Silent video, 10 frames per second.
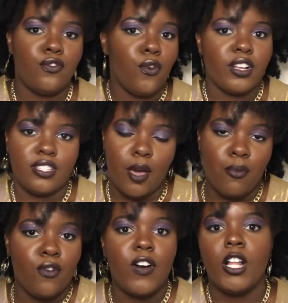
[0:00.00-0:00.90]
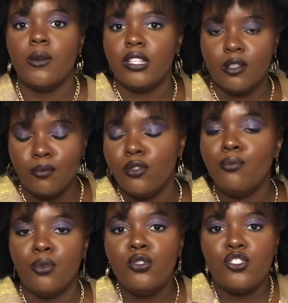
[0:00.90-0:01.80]
for example, following the
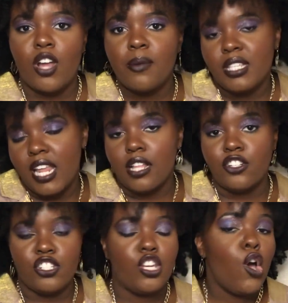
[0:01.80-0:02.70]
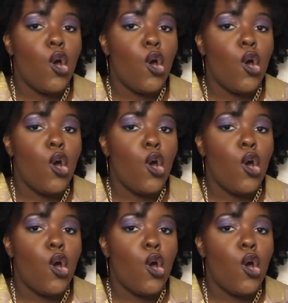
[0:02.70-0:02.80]
bootstraps analogy,